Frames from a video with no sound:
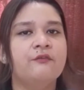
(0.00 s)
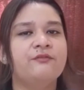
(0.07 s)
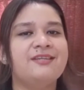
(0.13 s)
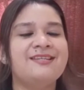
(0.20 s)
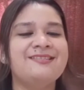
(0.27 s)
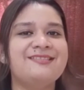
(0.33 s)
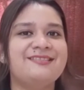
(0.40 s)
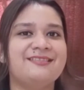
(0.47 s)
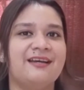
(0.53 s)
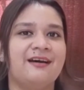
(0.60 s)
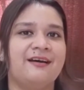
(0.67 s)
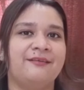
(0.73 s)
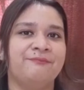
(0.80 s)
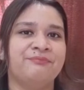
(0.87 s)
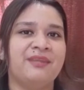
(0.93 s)
since
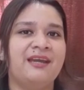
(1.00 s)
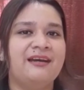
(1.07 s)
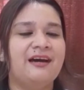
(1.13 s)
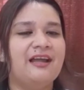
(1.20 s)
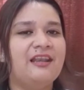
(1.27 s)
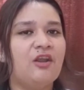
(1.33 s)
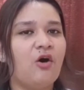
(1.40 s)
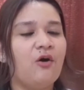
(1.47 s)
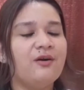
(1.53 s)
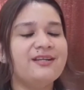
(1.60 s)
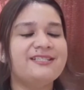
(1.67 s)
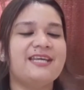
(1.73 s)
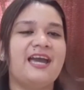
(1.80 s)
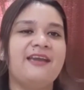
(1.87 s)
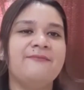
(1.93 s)
a
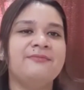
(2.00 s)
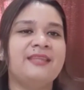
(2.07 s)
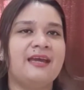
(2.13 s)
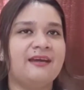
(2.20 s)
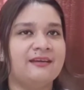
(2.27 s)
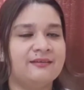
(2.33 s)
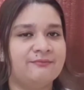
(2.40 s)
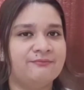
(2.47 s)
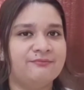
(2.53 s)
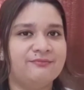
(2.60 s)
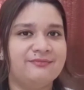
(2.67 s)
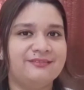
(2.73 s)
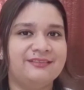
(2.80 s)
long time,